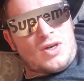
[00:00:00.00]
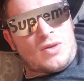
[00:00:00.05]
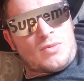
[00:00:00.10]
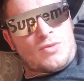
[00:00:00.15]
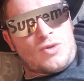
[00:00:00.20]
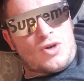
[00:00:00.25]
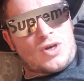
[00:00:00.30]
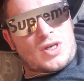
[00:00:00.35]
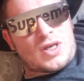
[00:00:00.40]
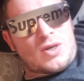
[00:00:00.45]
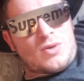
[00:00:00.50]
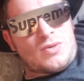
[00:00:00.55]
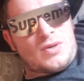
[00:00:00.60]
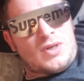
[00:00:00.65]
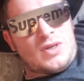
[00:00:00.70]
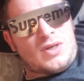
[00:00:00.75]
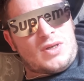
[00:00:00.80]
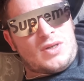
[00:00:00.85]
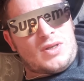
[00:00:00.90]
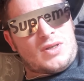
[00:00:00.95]
or I'm not guilty,
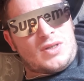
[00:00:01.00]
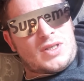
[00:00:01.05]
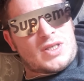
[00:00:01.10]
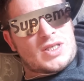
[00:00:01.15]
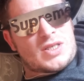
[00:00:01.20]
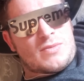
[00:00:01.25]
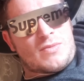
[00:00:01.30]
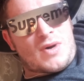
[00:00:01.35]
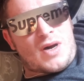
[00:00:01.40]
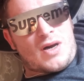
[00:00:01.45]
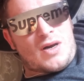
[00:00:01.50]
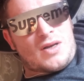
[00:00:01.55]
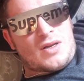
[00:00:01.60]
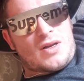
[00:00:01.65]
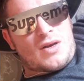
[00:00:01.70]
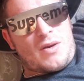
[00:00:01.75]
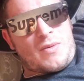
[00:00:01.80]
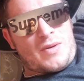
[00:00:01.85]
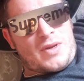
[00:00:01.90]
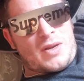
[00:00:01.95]
doesn't matter.
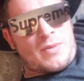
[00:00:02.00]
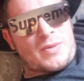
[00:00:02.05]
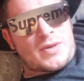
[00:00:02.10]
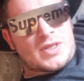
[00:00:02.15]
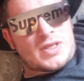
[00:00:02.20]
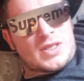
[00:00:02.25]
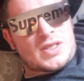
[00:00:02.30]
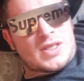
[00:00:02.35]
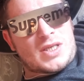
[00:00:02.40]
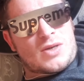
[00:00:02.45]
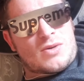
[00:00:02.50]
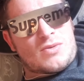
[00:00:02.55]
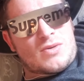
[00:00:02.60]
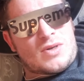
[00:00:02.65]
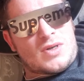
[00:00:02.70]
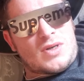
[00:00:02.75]
I'm in a prison cell.